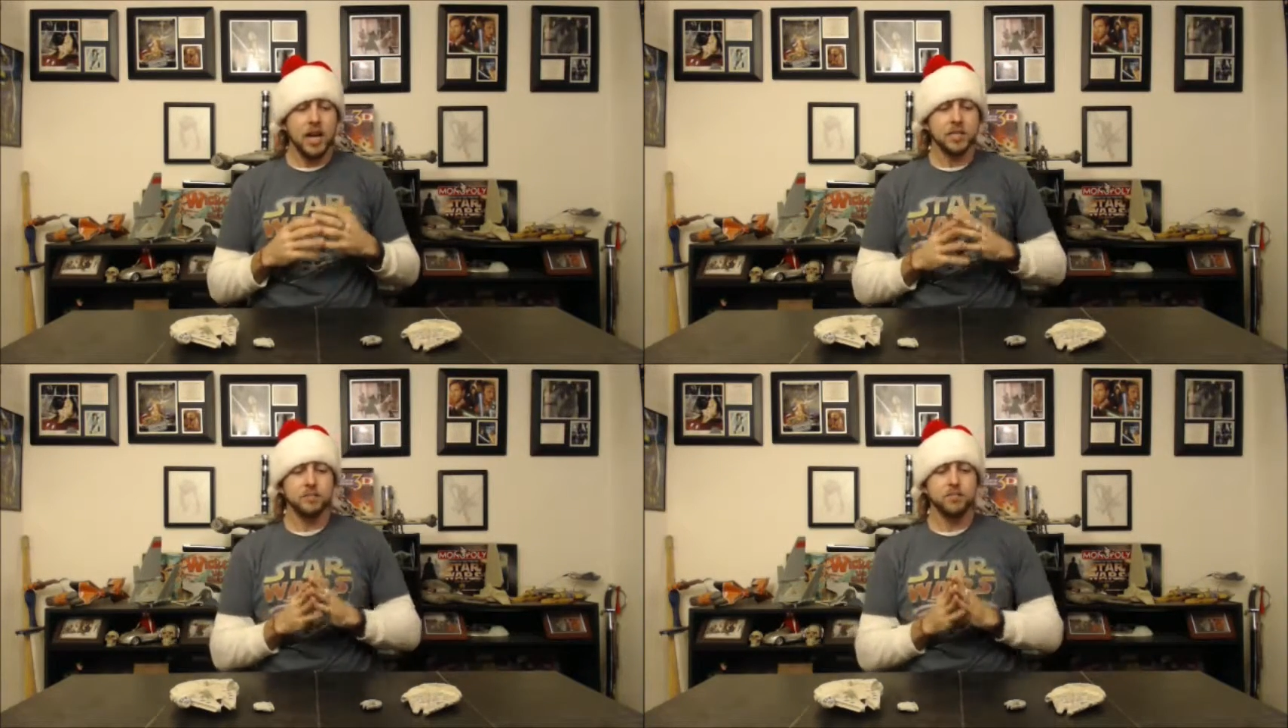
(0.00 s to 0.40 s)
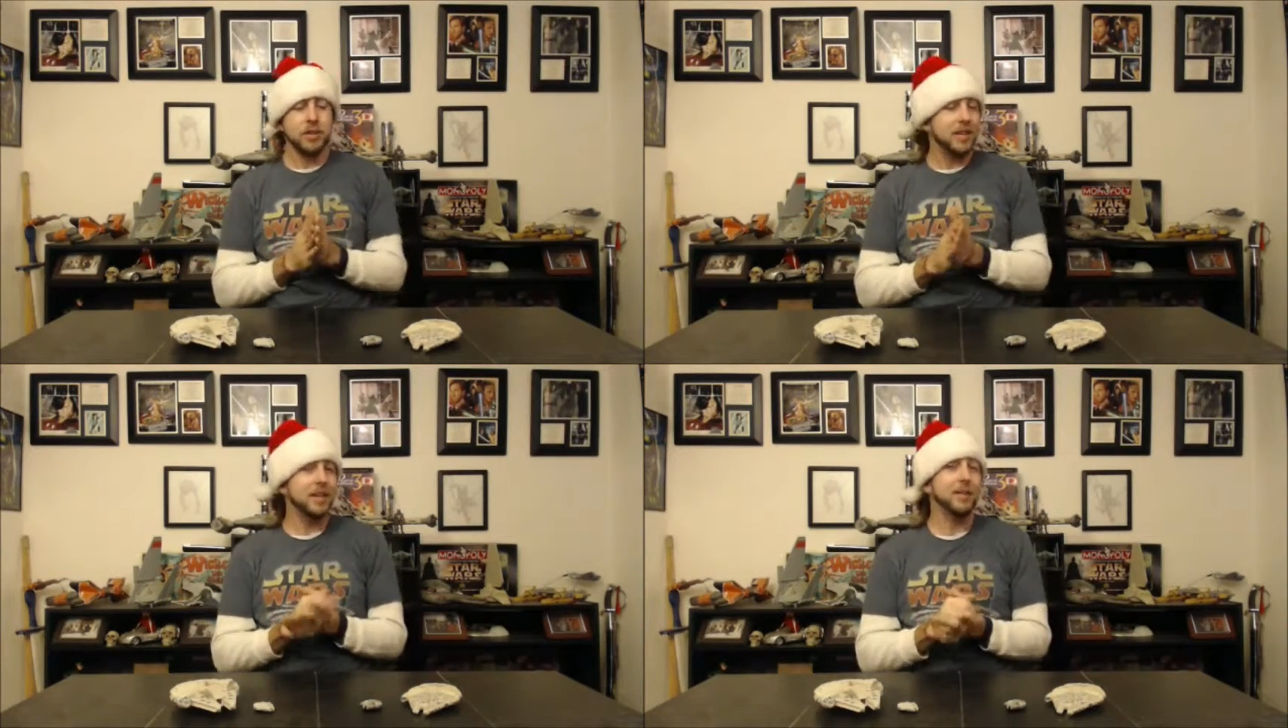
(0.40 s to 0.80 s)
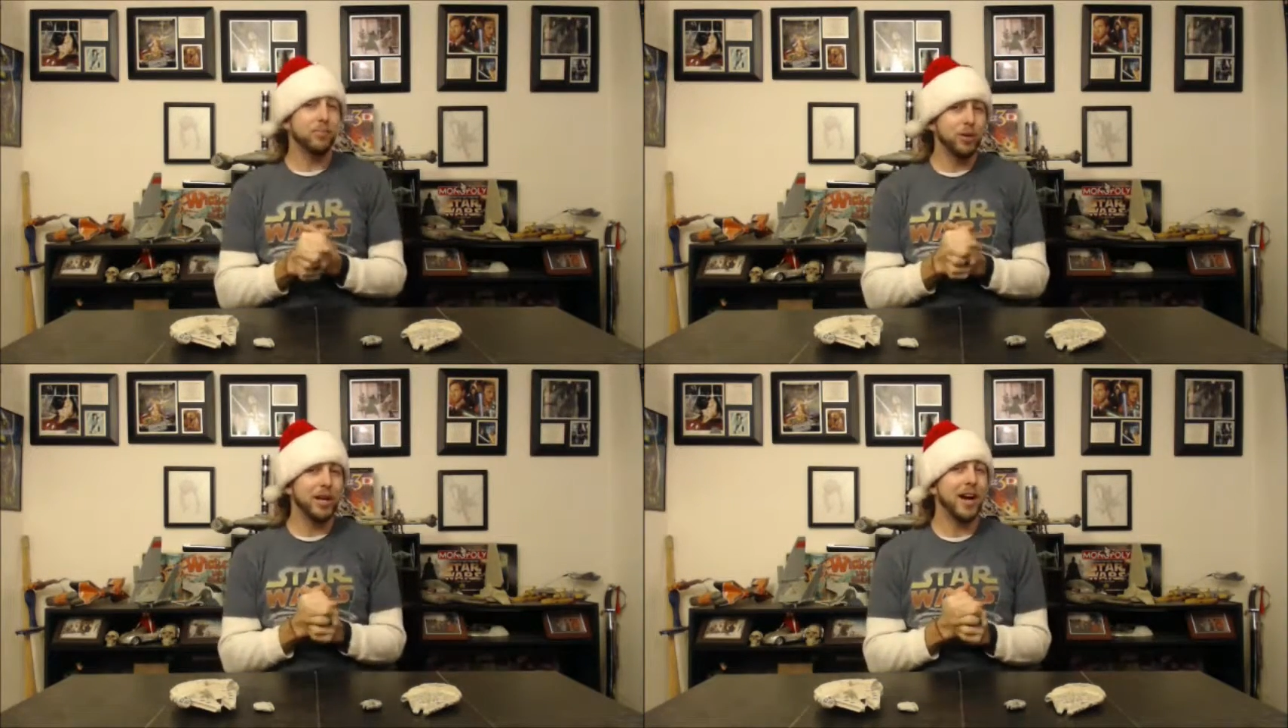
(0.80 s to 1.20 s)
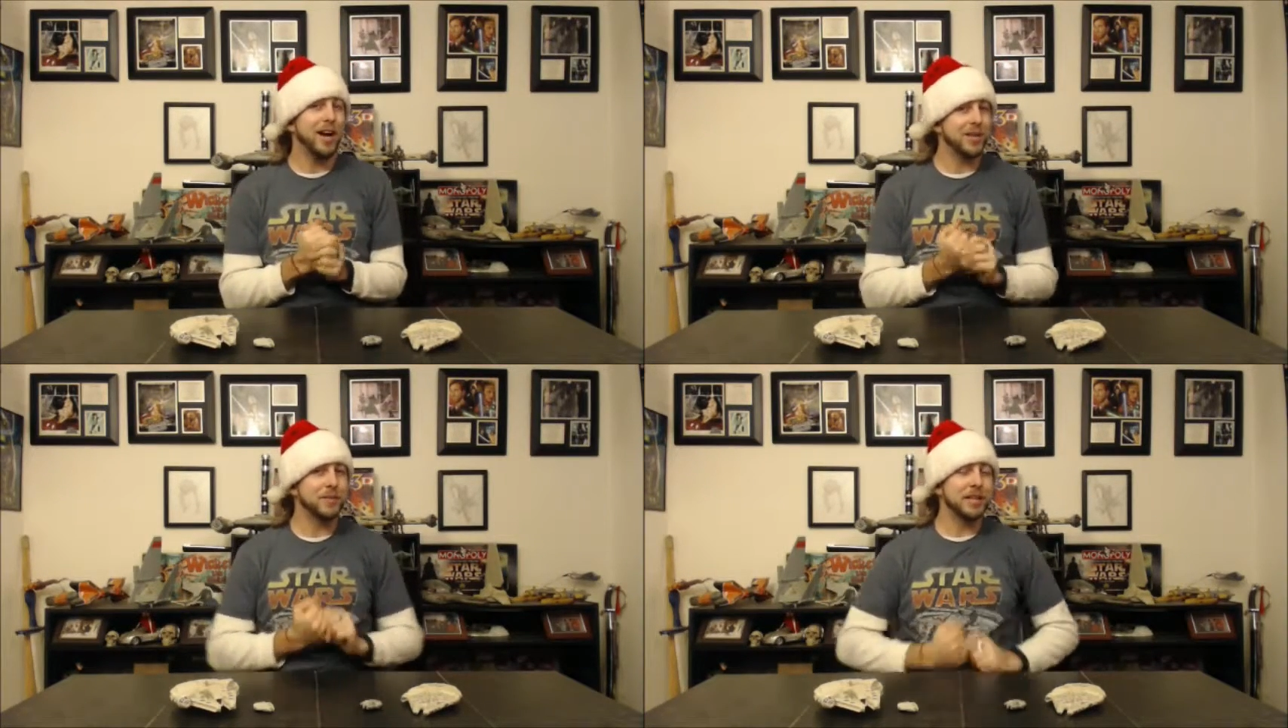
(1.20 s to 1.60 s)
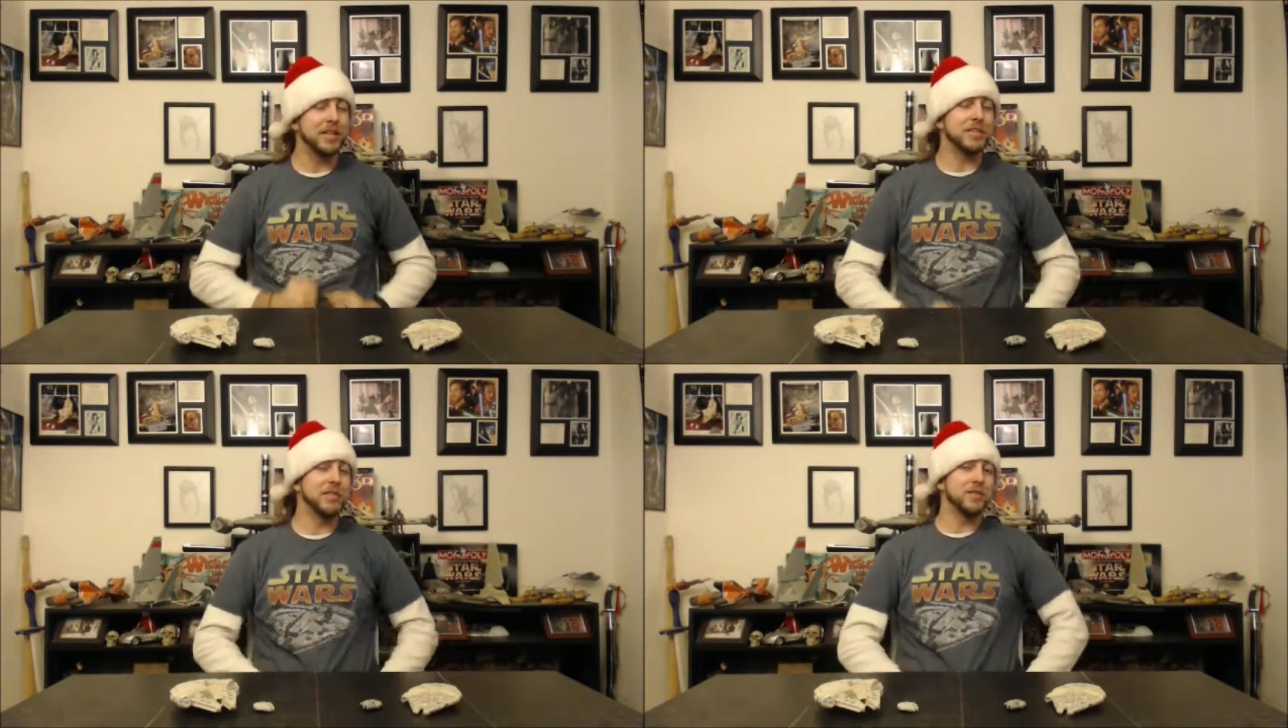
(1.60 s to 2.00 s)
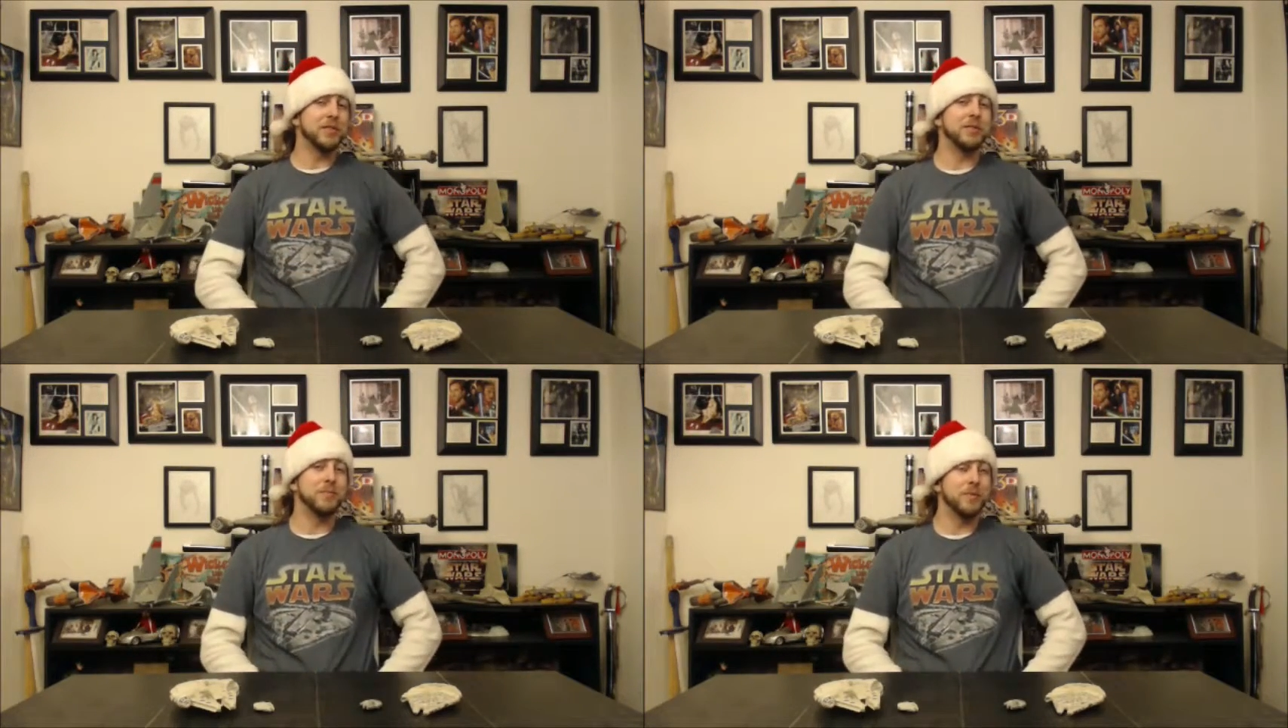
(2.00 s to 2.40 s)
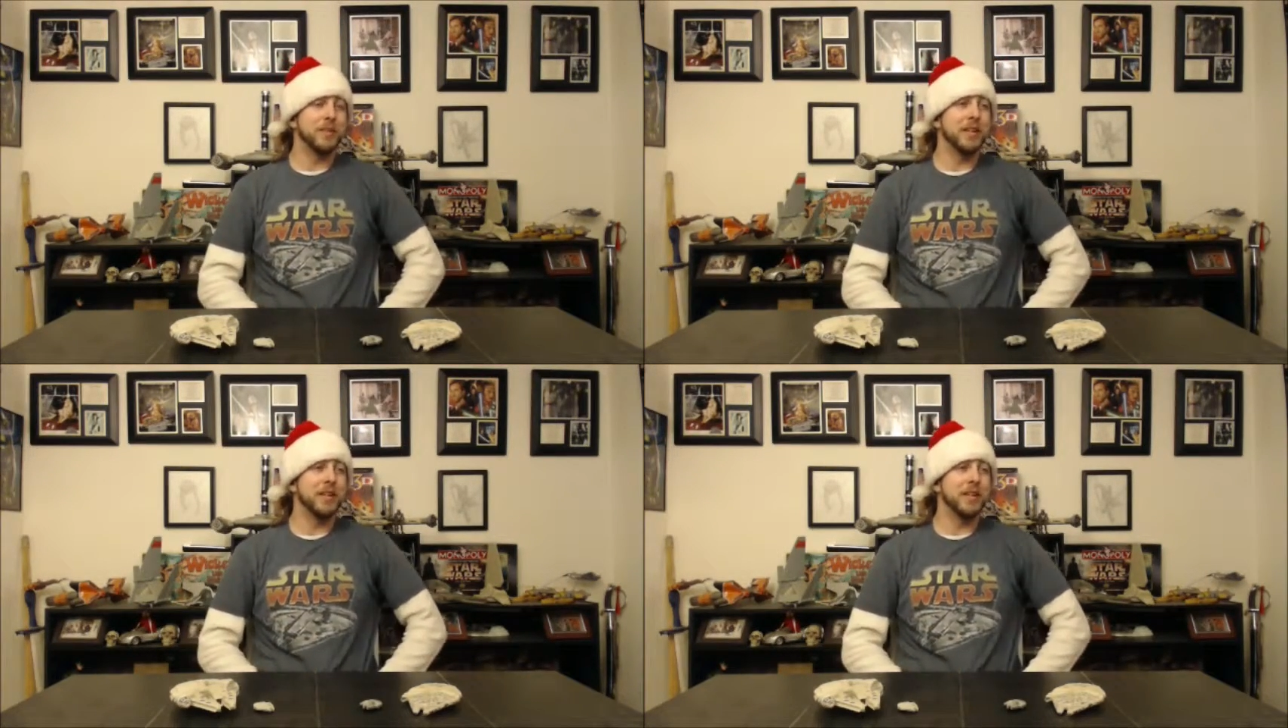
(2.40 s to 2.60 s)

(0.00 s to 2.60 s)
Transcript: some pretty high expectations for this movie.